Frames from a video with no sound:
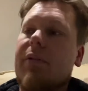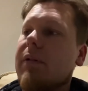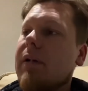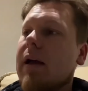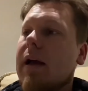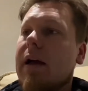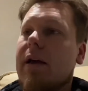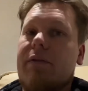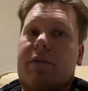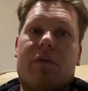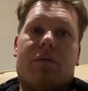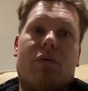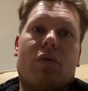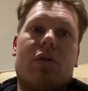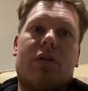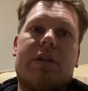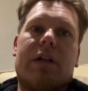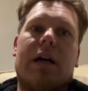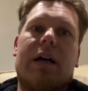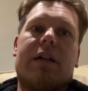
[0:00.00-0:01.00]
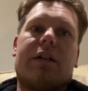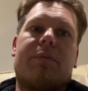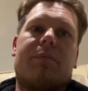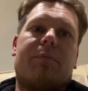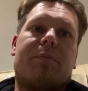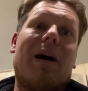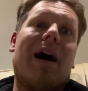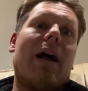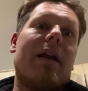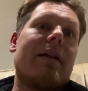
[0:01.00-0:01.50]
The road tax
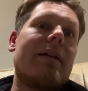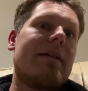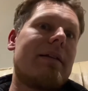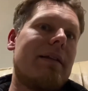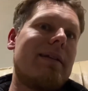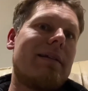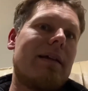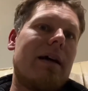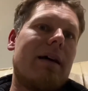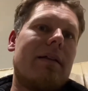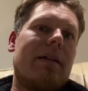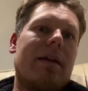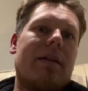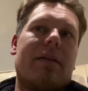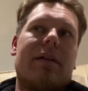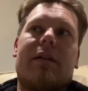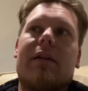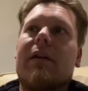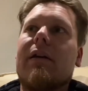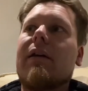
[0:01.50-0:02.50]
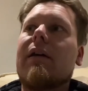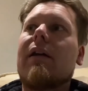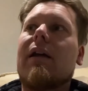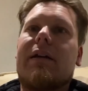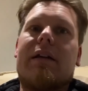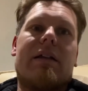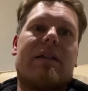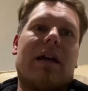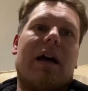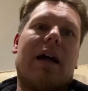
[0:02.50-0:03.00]
bands,
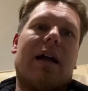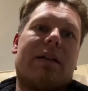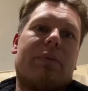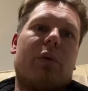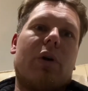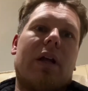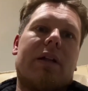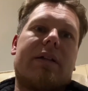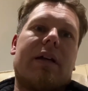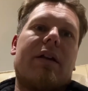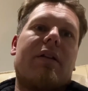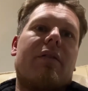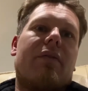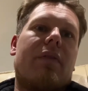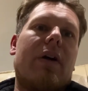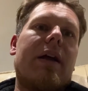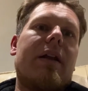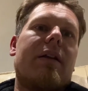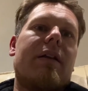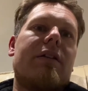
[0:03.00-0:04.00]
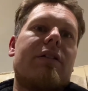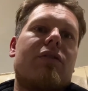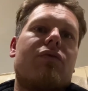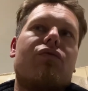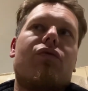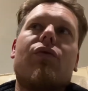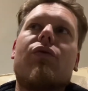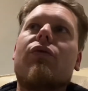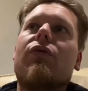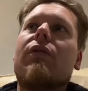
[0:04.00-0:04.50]
what I tend to find as a
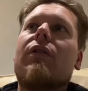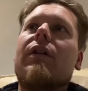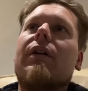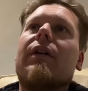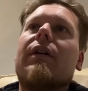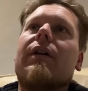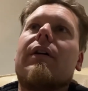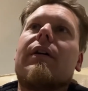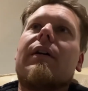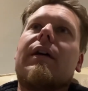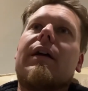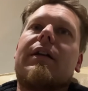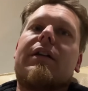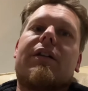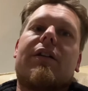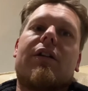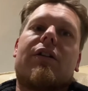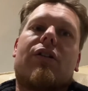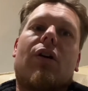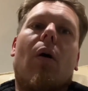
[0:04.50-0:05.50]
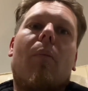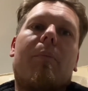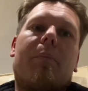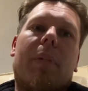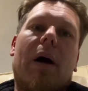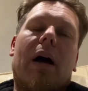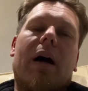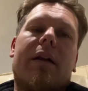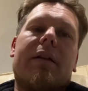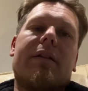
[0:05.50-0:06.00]
rule is the top
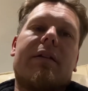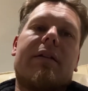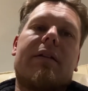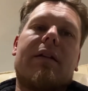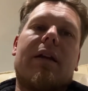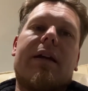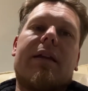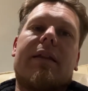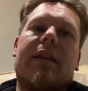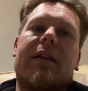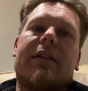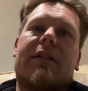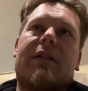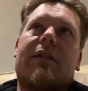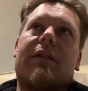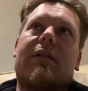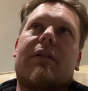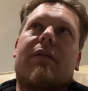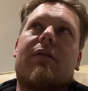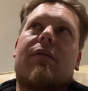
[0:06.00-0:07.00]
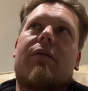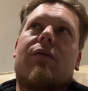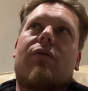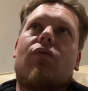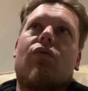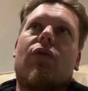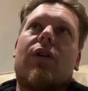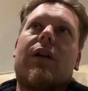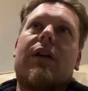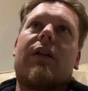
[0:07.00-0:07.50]
bands, like there's the
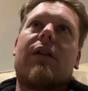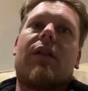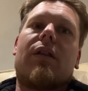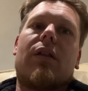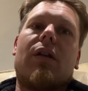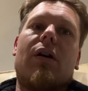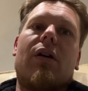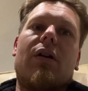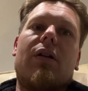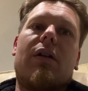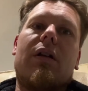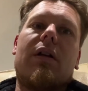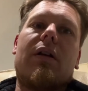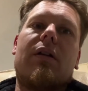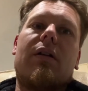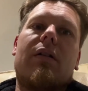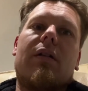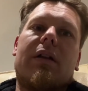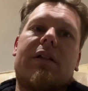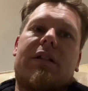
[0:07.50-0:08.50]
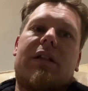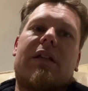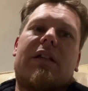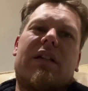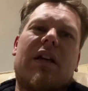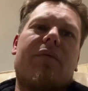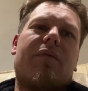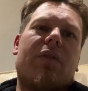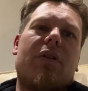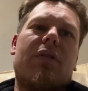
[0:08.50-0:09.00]
330, there's
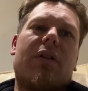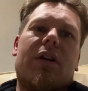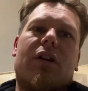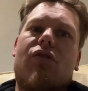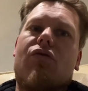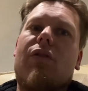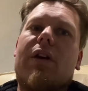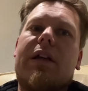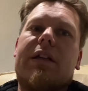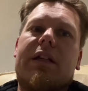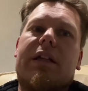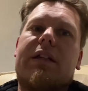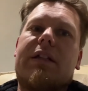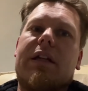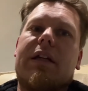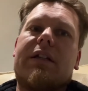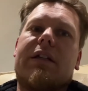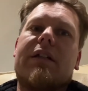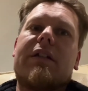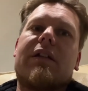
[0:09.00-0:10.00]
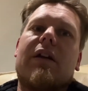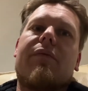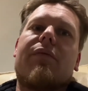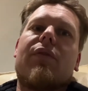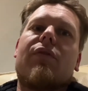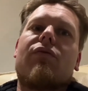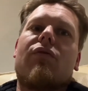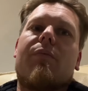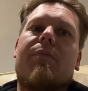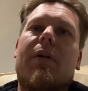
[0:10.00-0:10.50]
the crazy £600
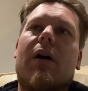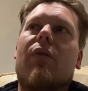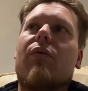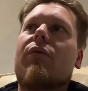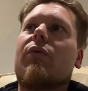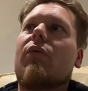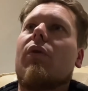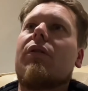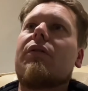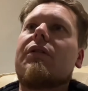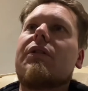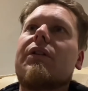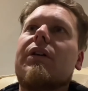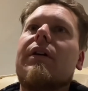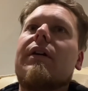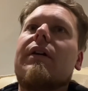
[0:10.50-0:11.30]
and £700 ones,